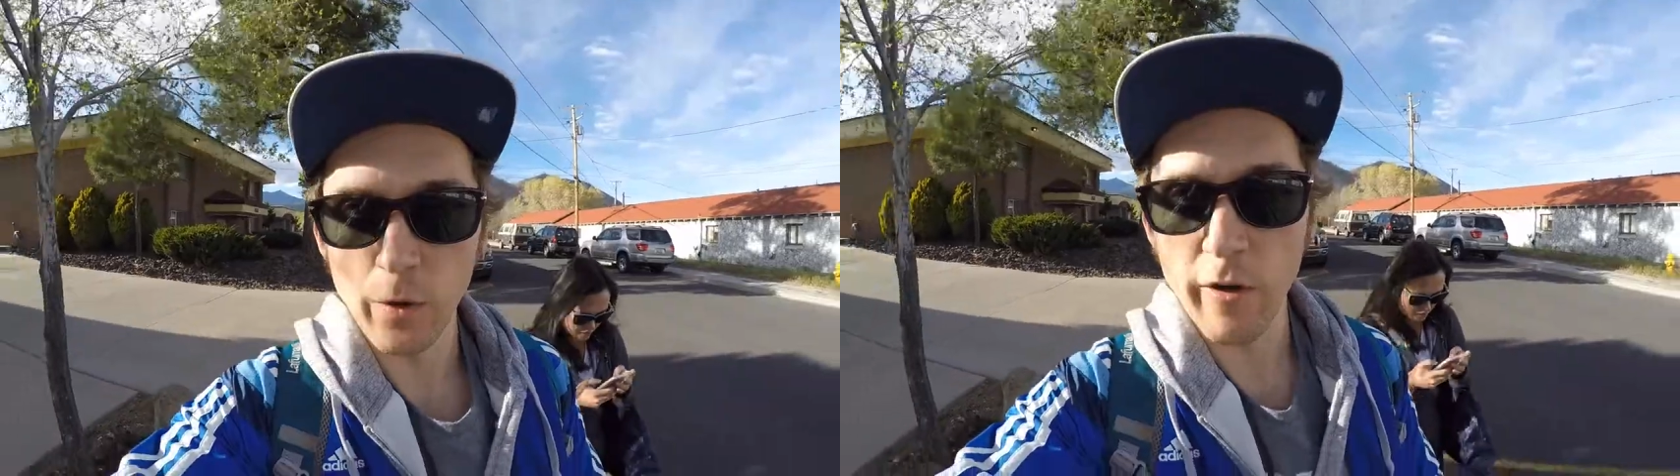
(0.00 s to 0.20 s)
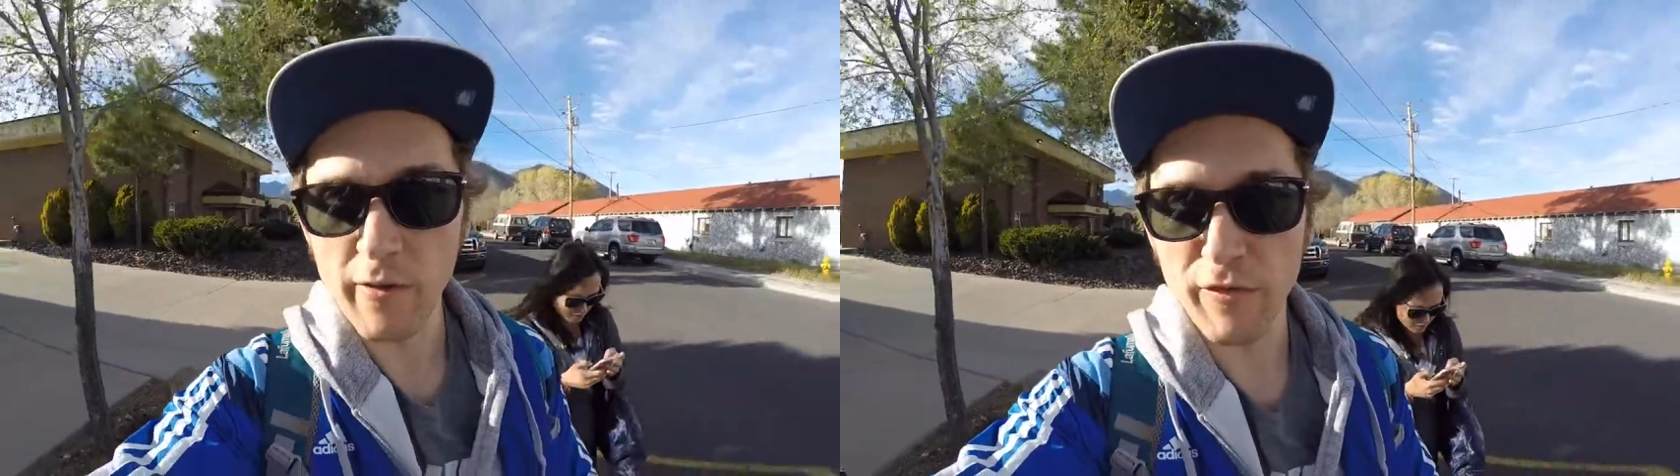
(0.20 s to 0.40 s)

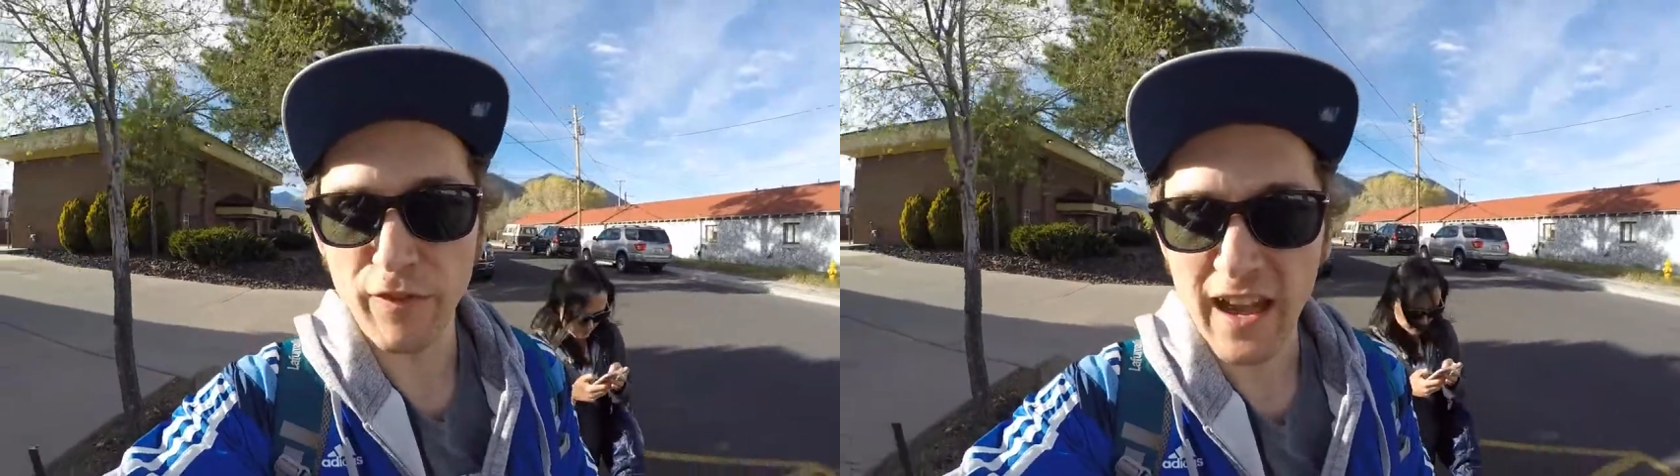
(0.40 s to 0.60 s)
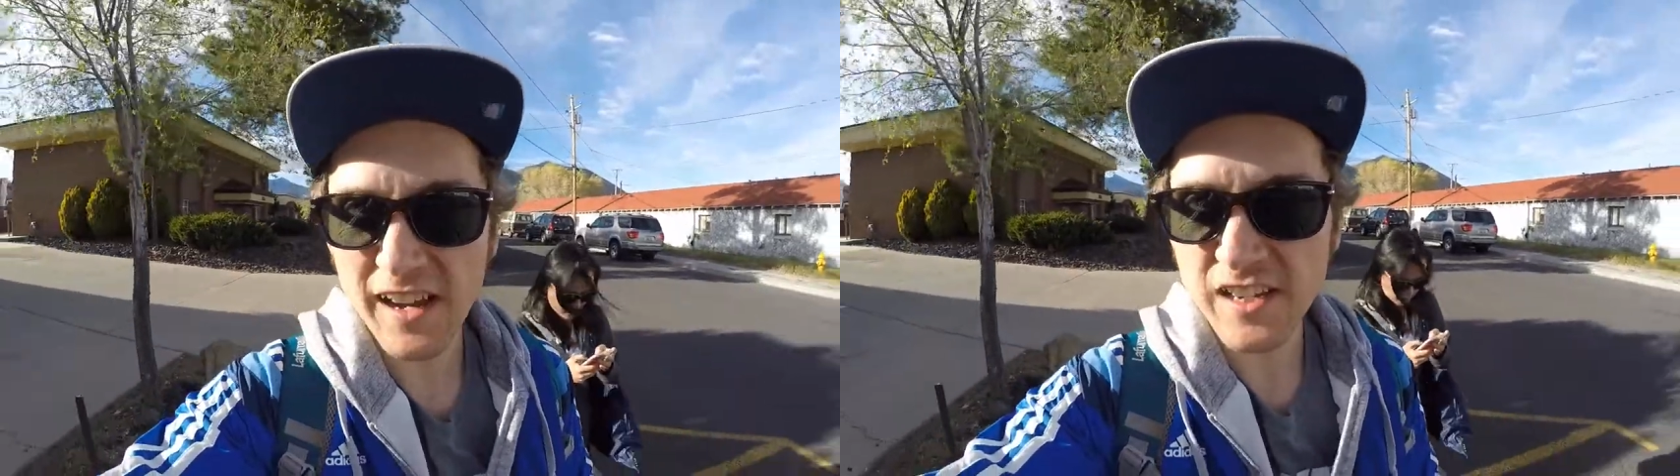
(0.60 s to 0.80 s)
We're in
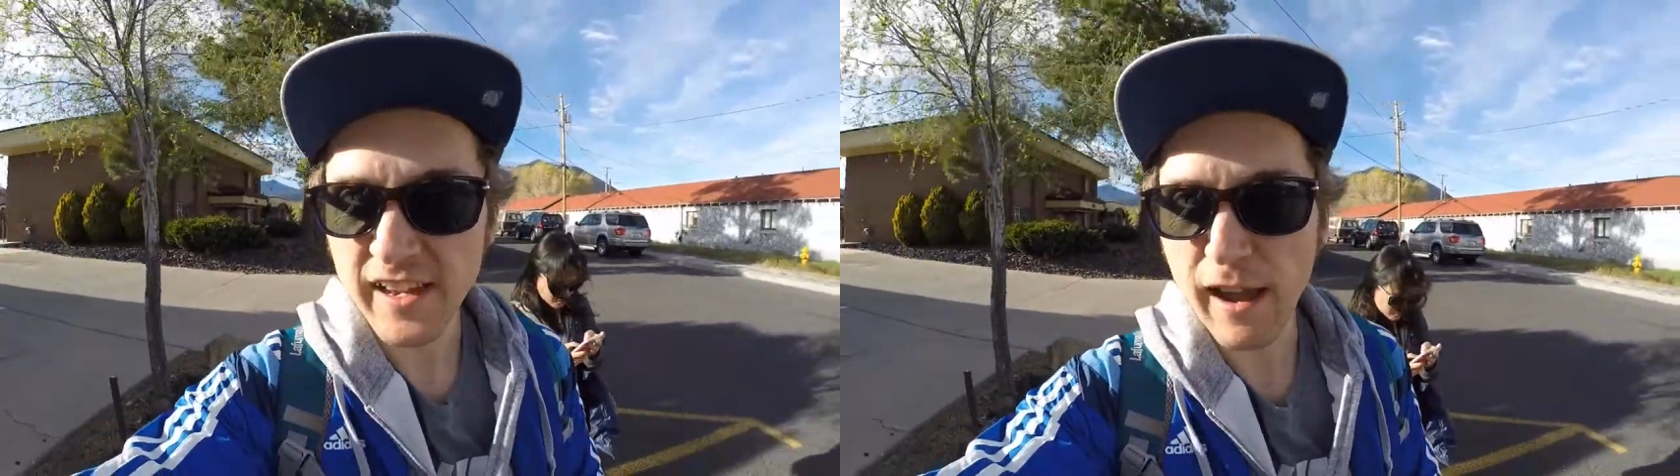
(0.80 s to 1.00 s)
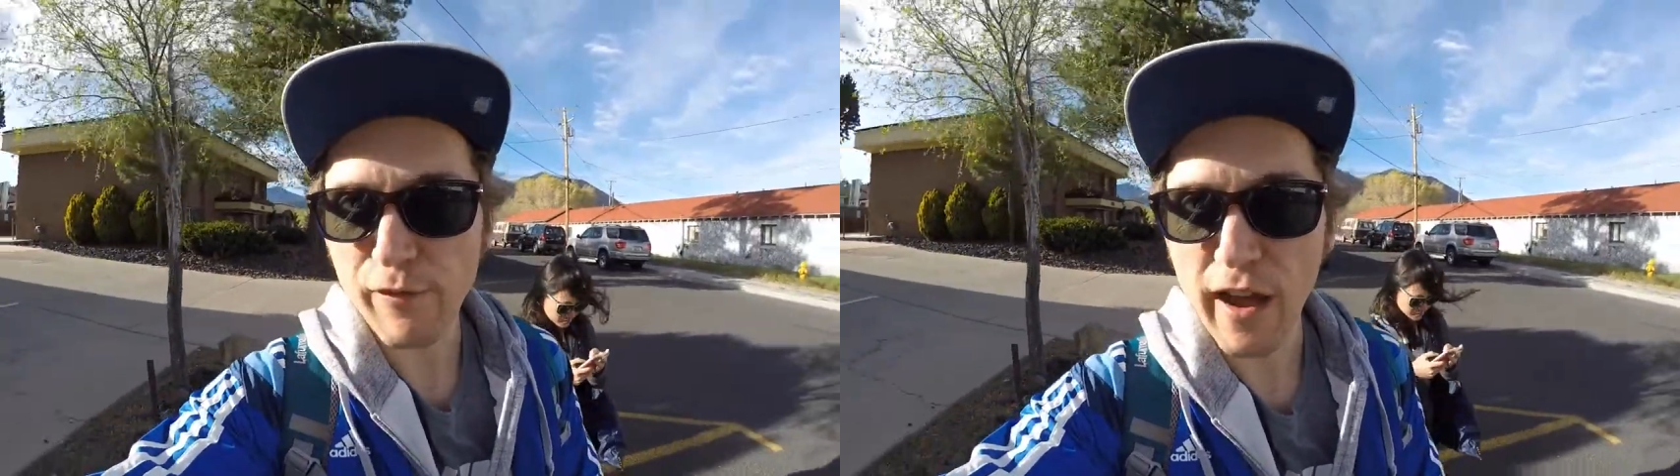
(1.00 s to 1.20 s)

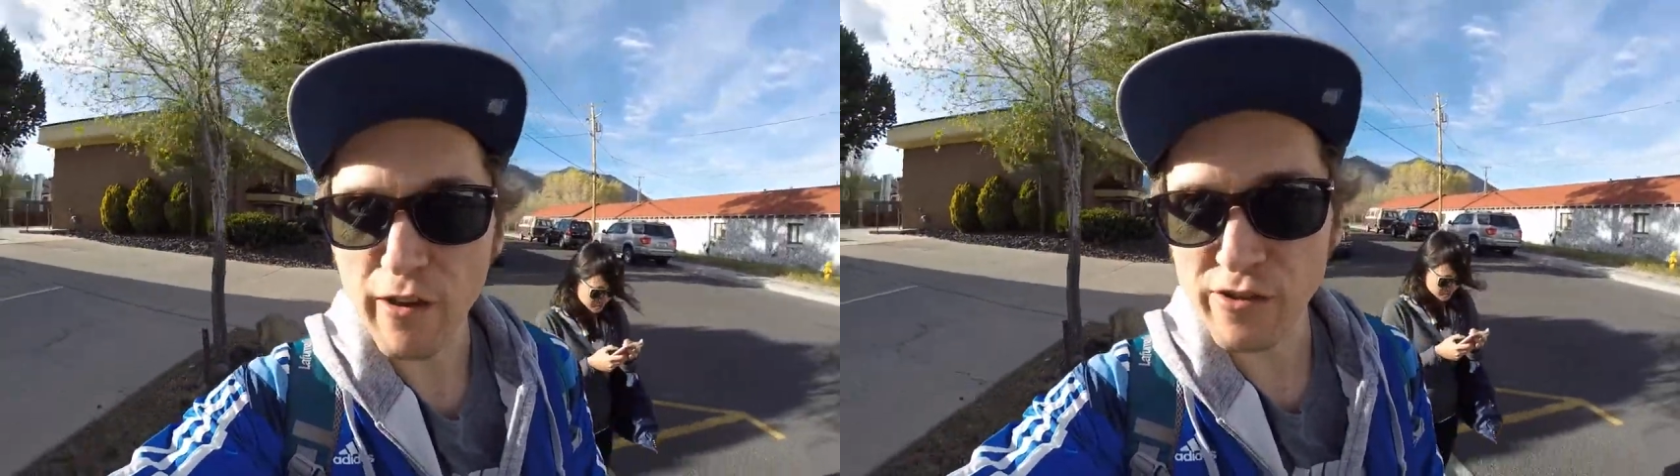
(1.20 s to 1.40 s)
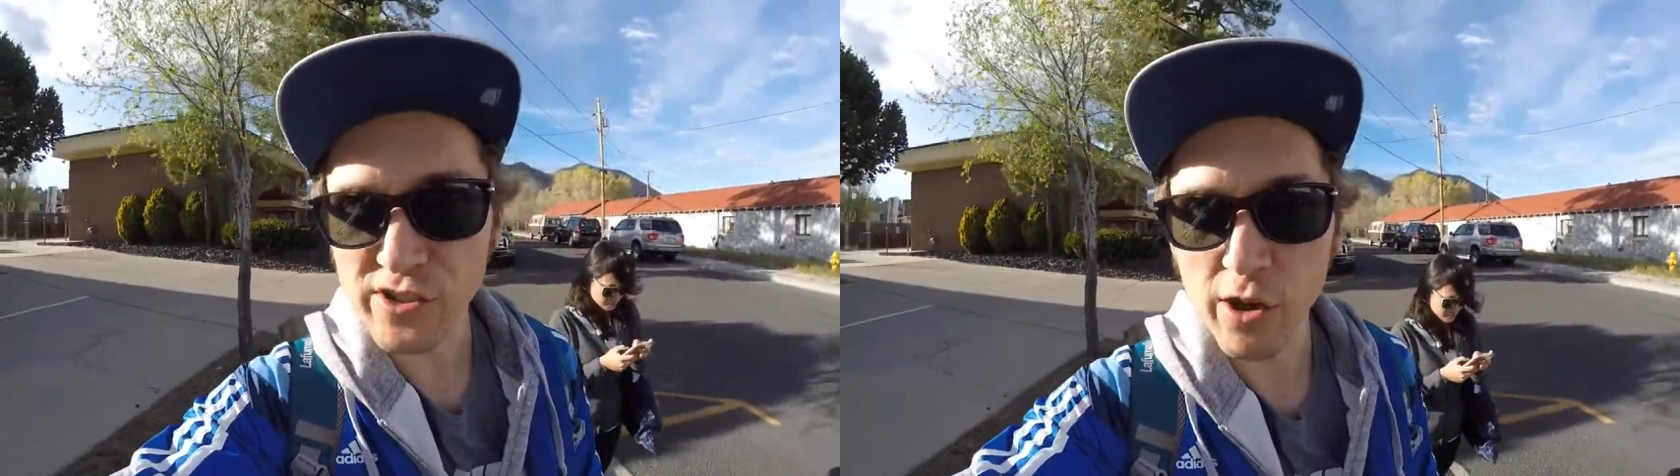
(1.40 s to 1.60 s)
Flagstaff,
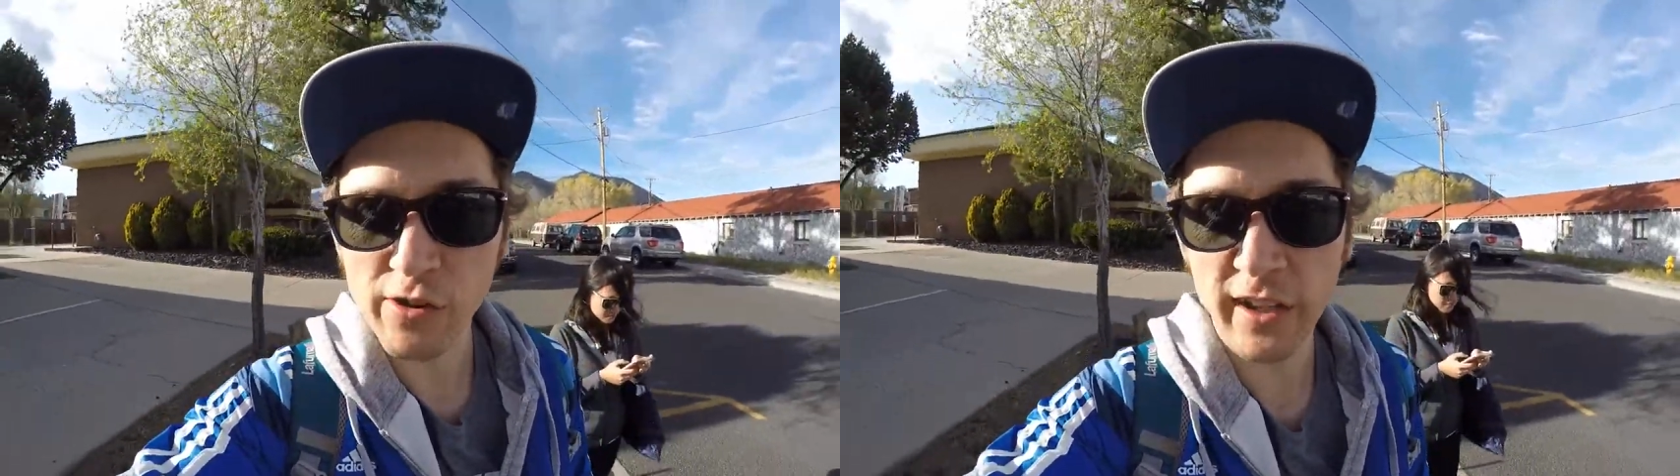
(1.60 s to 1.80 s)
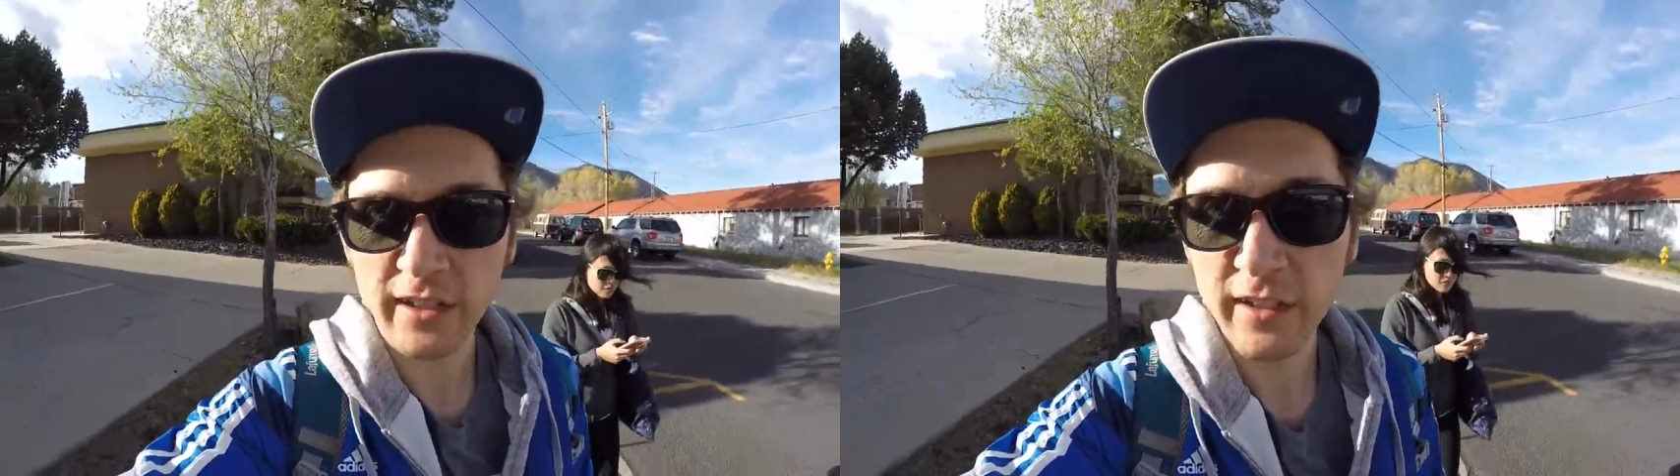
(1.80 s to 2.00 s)

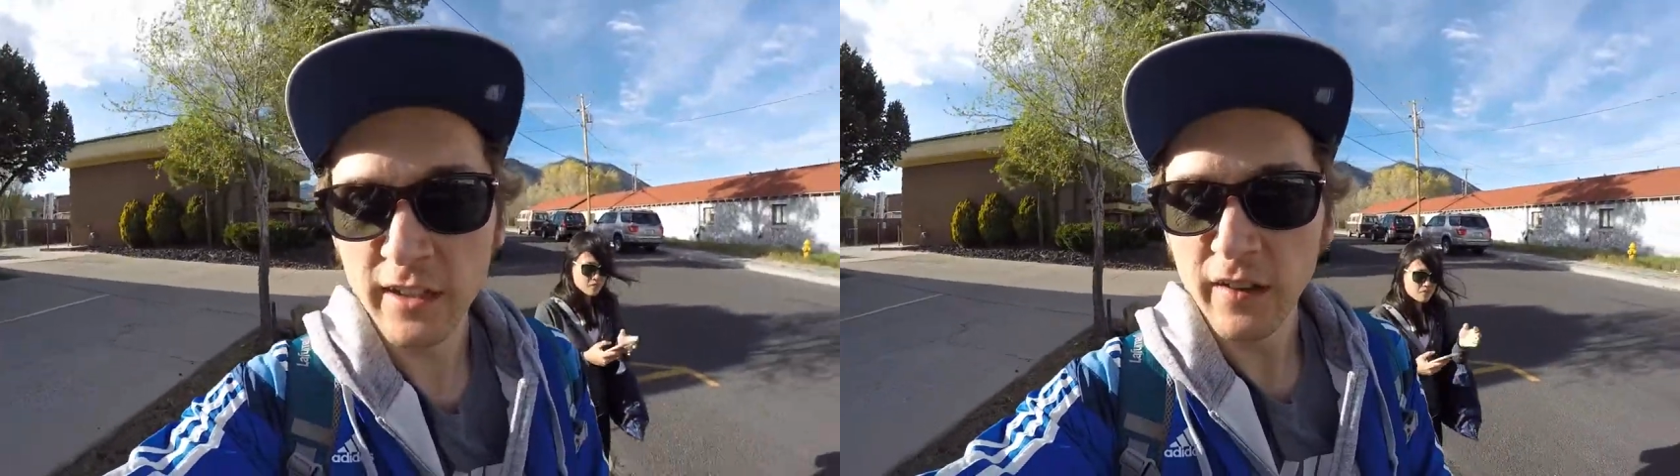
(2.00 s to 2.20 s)
Arizona,